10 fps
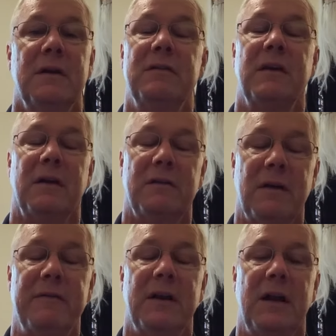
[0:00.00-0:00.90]

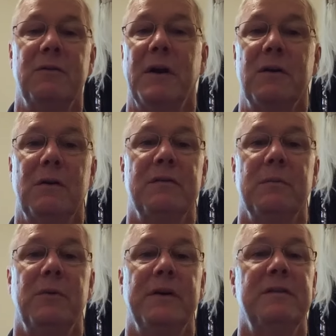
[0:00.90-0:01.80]

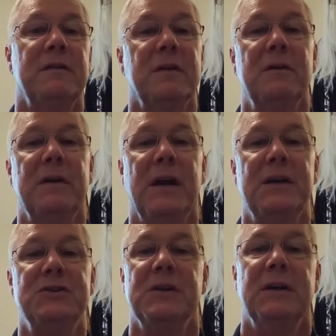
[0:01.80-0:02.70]
and boys his own
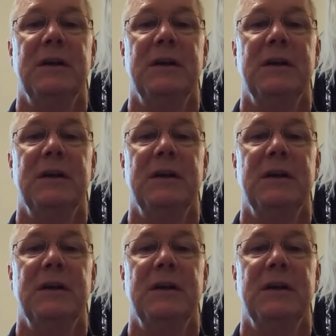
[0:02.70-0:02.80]
age